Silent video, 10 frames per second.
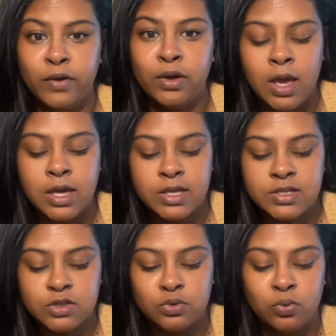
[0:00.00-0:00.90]

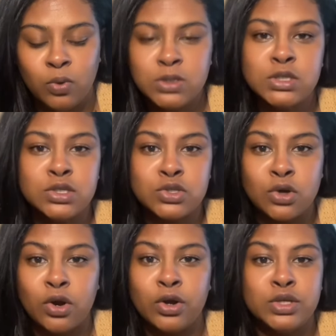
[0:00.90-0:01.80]
is once the
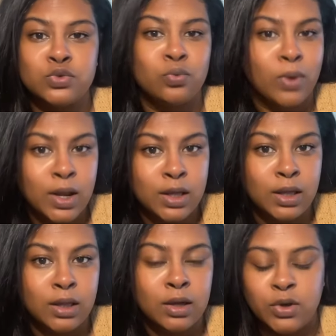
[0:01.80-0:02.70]
starter is
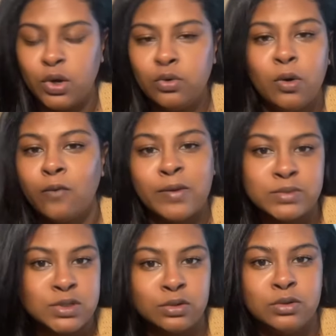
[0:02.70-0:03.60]
ready, I don't know if I'm
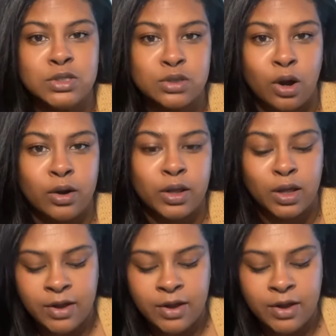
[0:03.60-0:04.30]
still discarding.